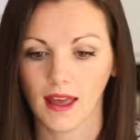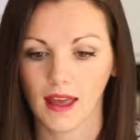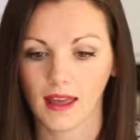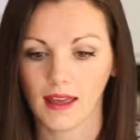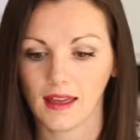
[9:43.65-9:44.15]

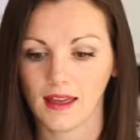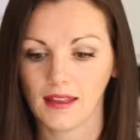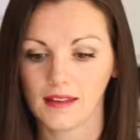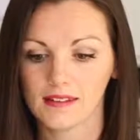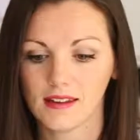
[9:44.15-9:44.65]

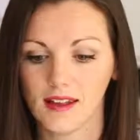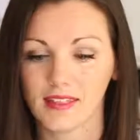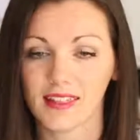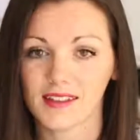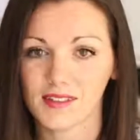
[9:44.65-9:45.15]
And yeah,
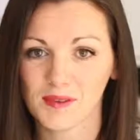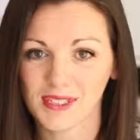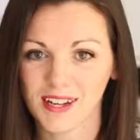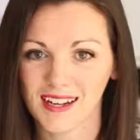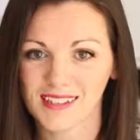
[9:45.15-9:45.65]
thanks so
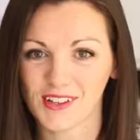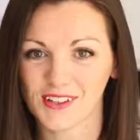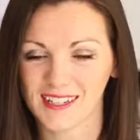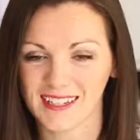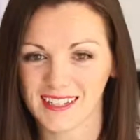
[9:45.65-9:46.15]
much, guys. I'll
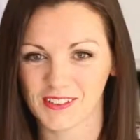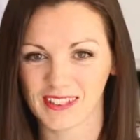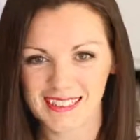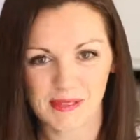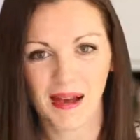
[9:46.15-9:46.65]
see you next
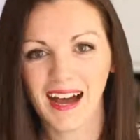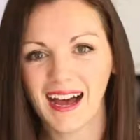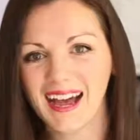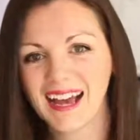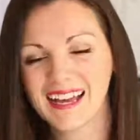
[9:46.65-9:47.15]
week.
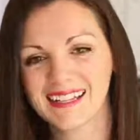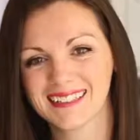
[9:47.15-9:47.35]
Bye.